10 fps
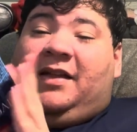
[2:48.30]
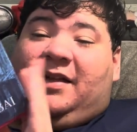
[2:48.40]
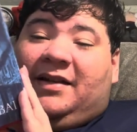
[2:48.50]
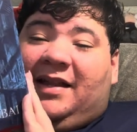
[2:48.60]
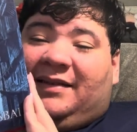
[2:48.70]

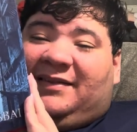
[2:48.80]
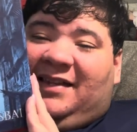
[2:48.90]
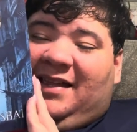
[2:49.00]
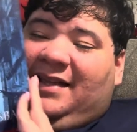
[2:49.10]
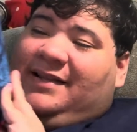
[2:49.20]
Next
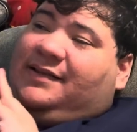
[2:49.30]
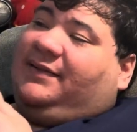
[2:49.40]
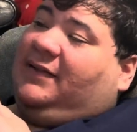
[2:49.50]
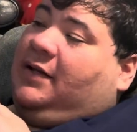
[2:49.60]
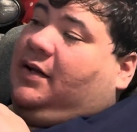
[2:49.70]

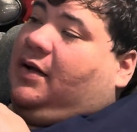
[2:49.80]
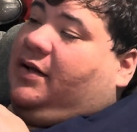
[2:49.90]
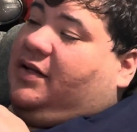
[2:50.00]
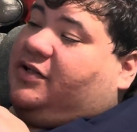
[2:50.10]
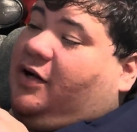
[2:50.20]
is
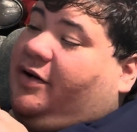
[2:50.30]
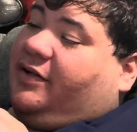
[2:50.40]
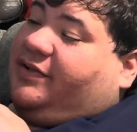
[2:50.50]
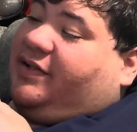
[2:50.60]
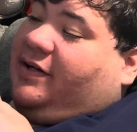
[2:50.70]
The
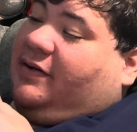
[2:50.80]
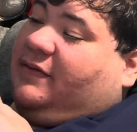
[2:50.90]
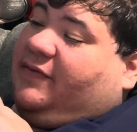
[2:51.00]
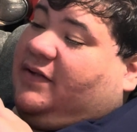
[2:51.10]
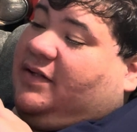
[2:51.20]
Daughters
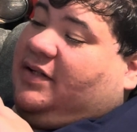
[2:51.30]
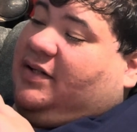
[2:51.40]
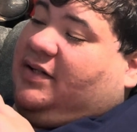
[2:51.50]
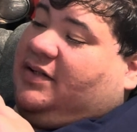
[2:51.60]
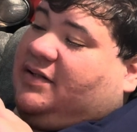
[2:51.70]
of
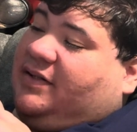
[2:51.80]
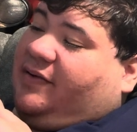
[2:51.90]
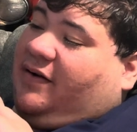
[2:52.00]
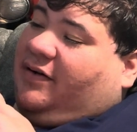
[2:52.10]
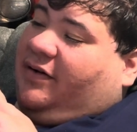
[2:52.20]

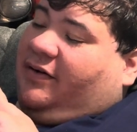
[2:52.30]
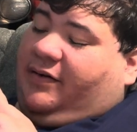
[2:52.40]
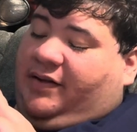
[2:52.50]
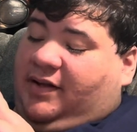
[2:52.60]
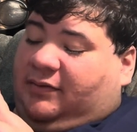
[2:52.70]
Idazar.
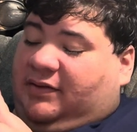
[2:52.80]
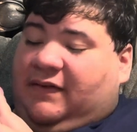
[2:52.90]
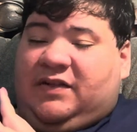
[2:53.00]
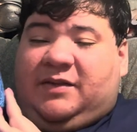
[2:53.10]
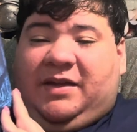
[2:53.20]
This was
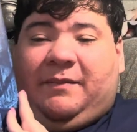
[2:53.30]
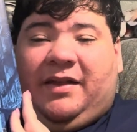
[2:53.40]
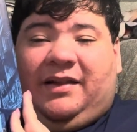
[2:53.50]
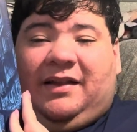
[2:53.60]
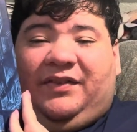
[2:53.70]
given to me
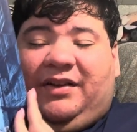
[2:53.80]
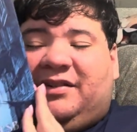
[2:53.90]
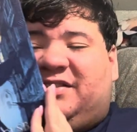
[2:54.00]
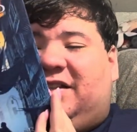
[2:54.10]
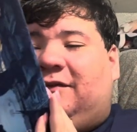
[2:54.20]
by the lovely
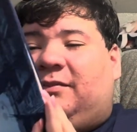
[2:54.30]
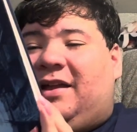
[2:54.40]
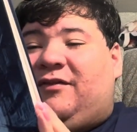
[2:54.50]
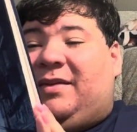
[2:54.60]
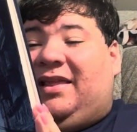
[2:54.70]
Christine from
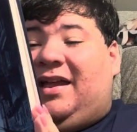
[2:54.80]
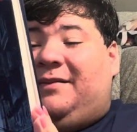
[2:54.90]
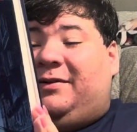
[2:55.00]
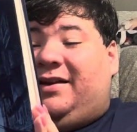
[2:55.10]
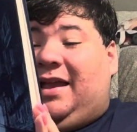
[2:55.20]
Live at My
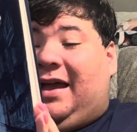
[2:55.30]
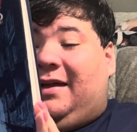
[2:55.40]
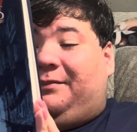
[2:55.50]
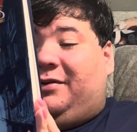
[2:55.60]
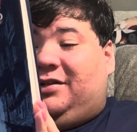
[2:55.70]
Library. I
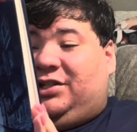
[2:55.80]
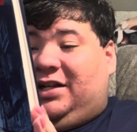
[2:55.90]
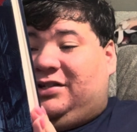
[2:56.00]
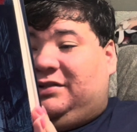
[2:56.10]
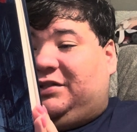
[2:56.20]

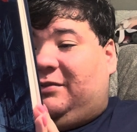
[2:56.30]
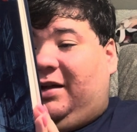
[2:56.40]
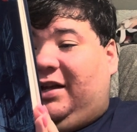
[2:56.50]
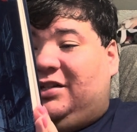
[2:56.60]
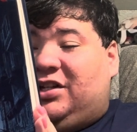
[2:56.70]
appreciate you so
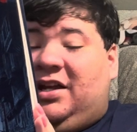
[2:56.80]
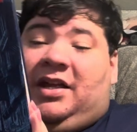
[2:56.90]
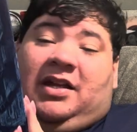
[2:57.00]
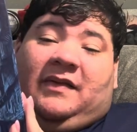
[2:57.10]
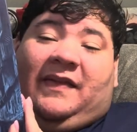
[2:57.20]
much.
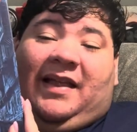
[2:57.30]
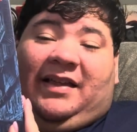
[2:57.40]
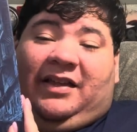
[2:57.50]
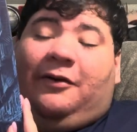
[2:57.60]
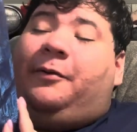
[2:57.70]

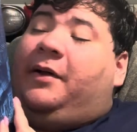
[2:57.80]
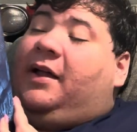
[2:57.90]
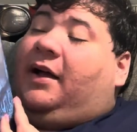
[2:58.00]
Thank you.